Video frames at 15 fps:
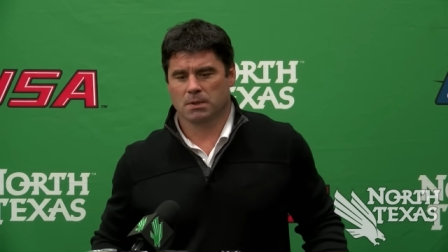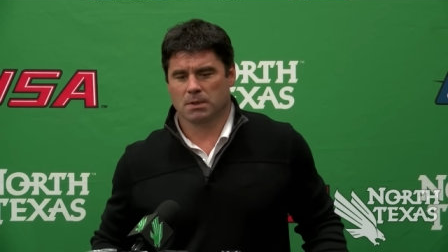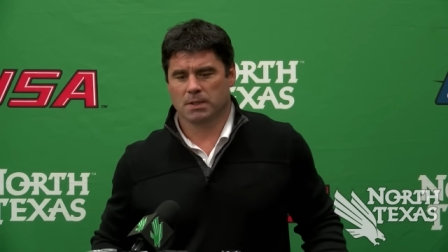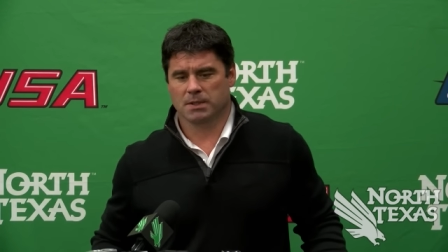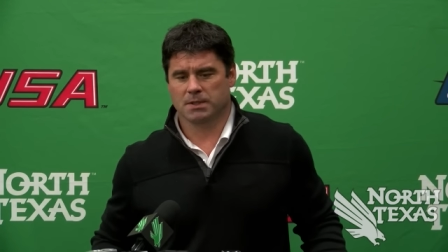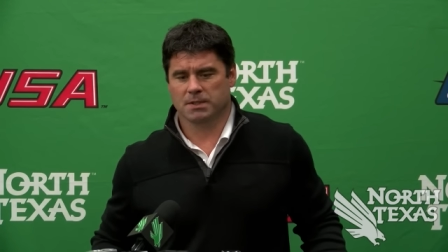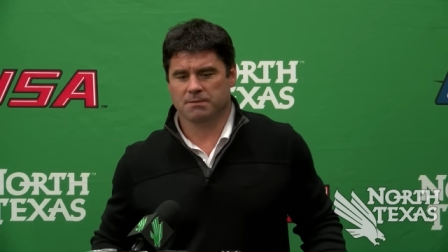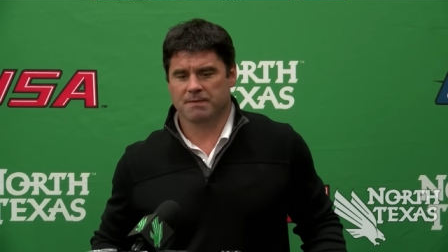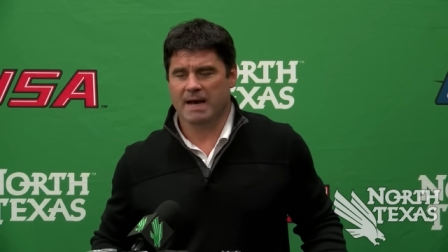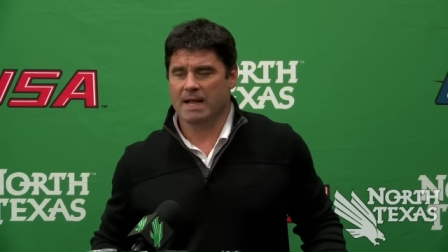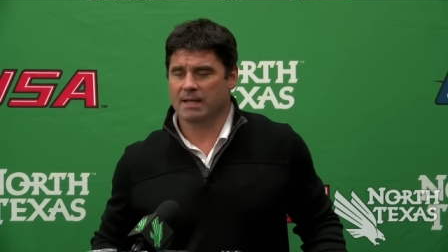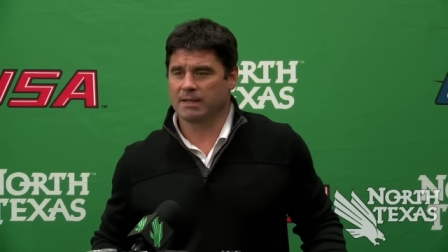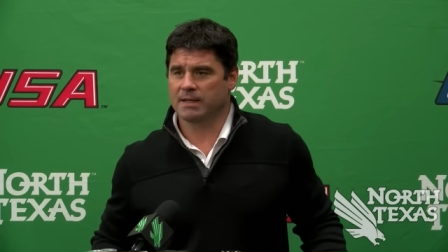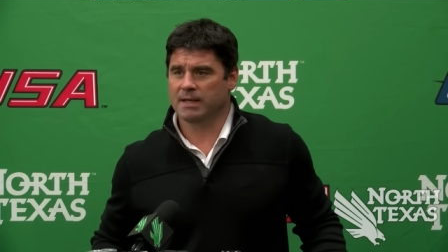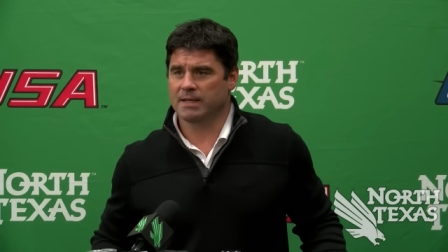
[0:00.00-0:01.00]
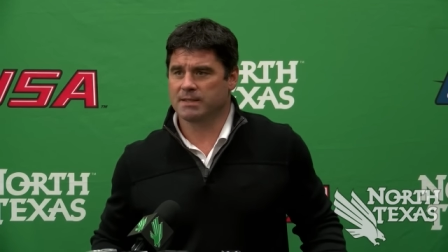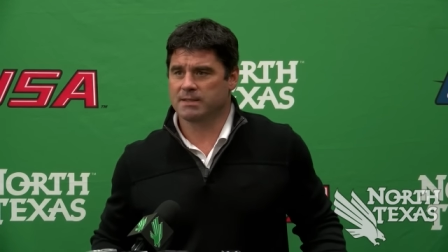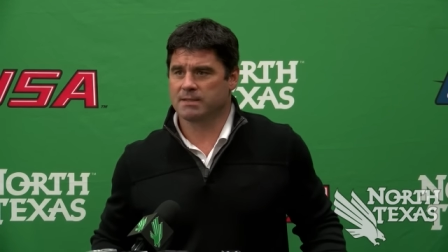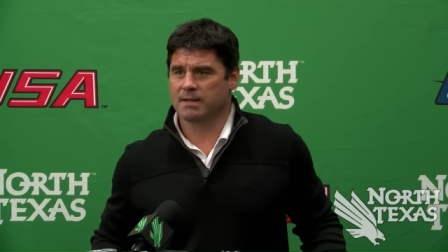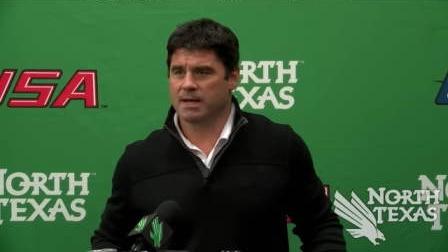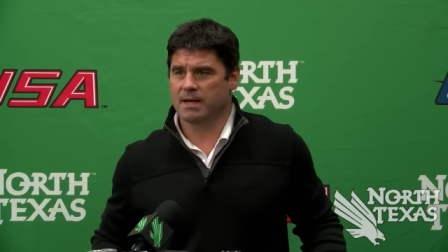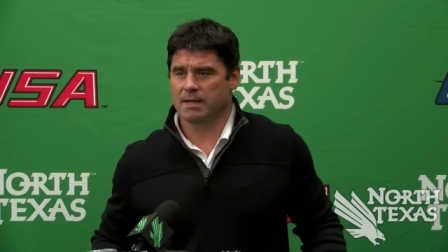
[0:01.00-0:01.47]
It just
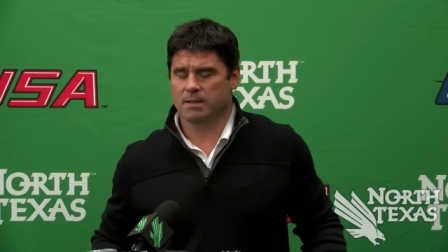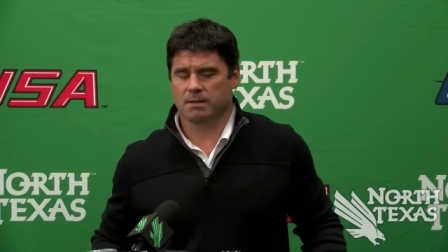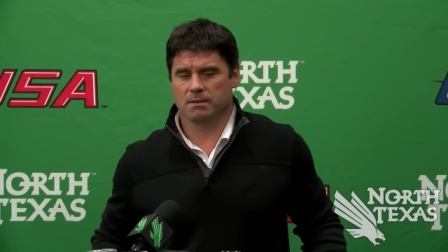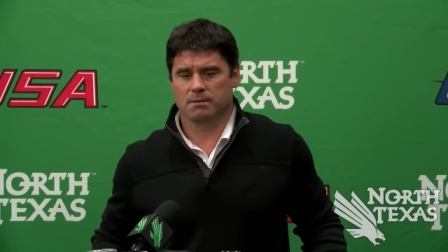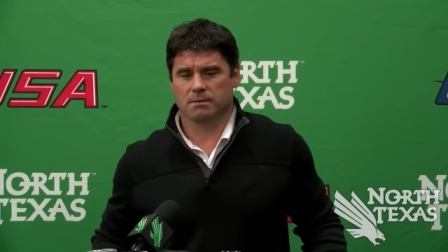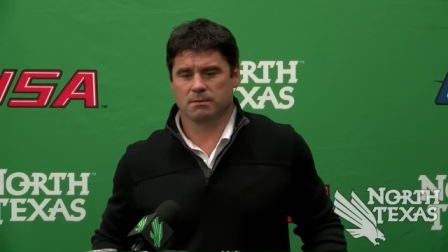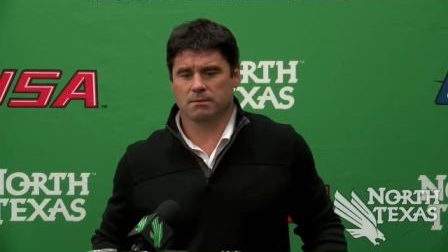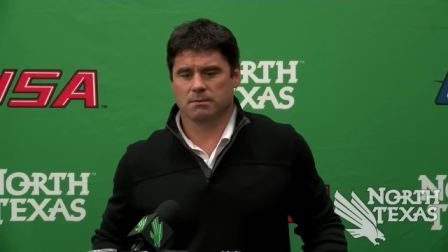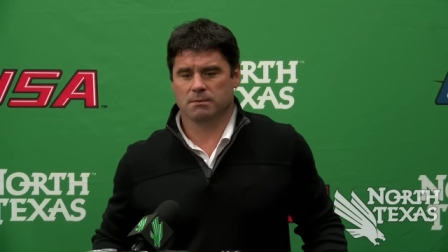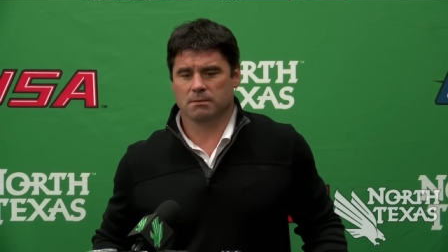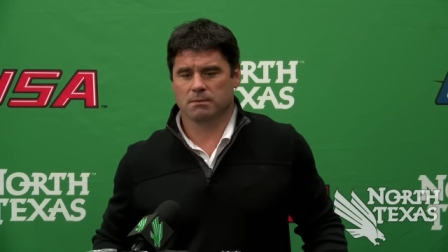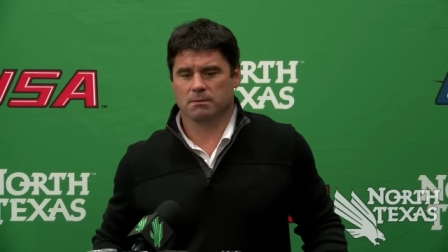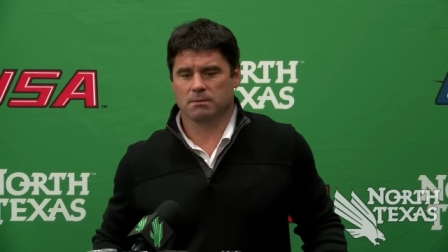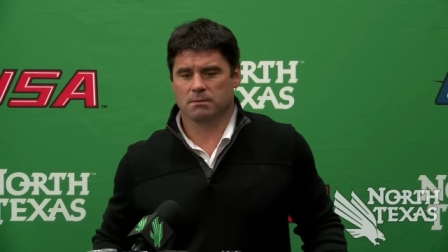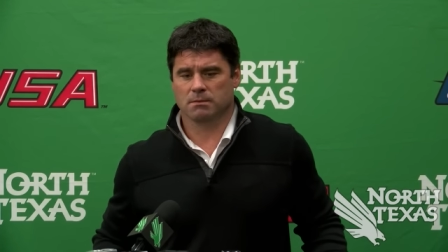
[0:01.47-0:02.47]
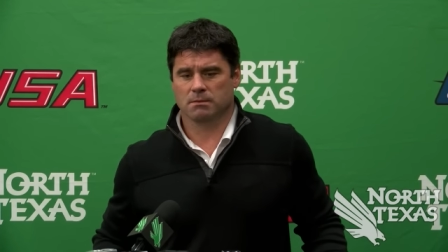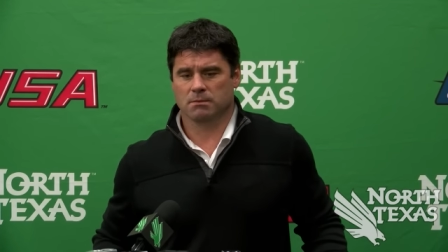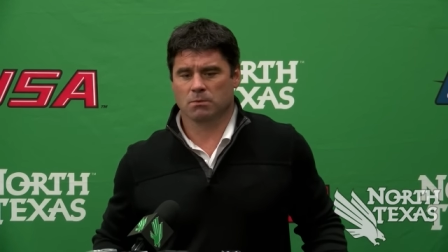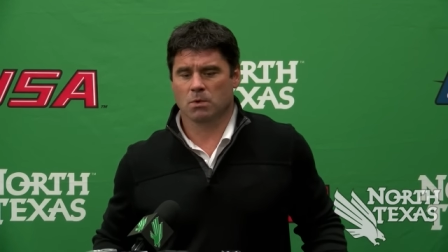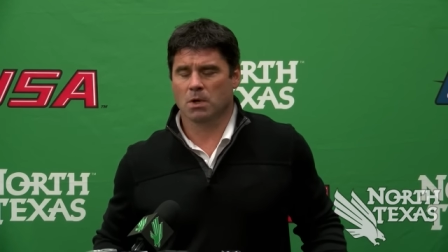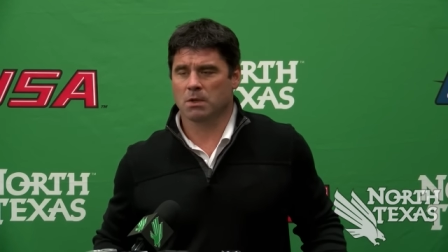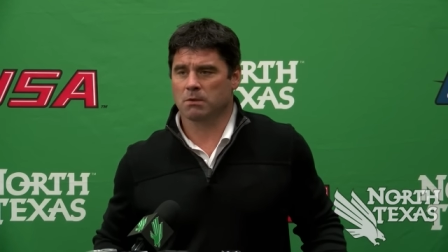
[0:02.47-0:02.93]
validates that
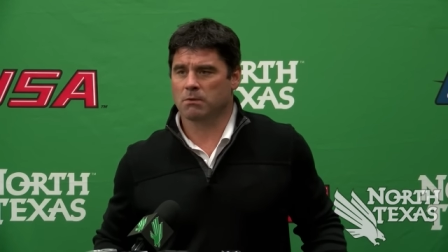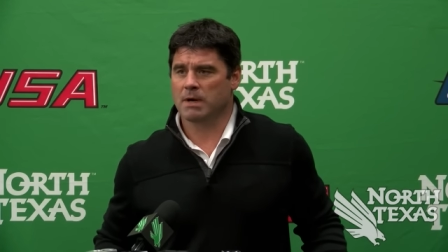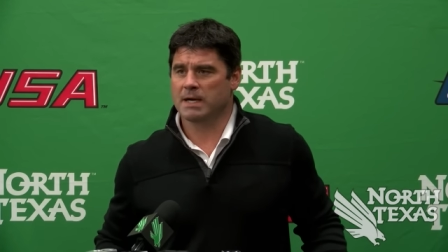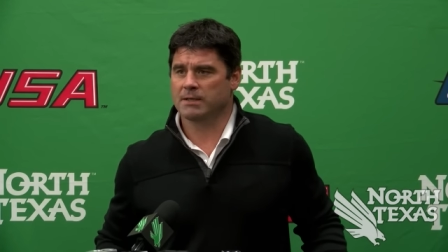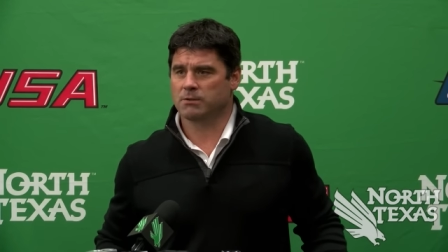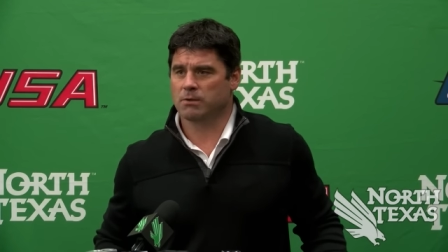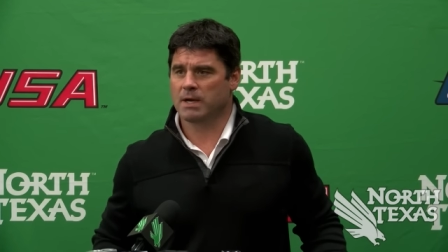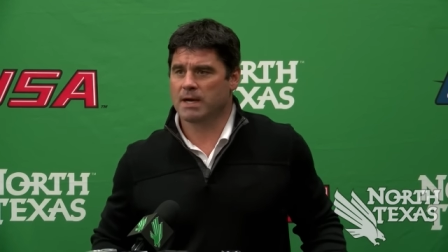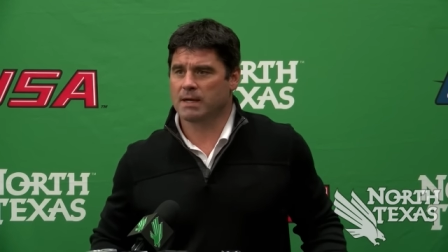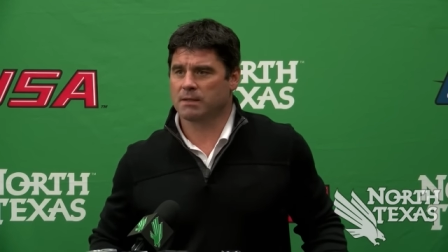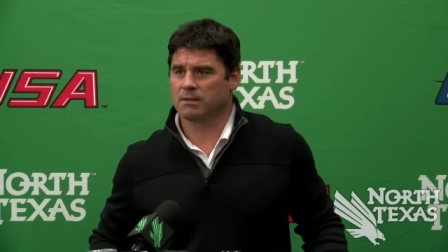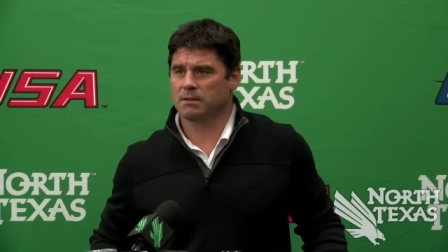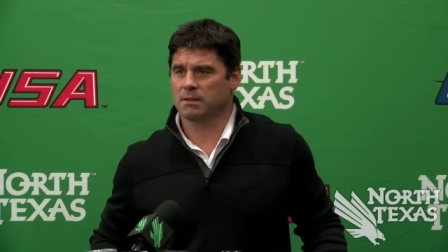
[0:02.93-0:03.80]
we're on the right track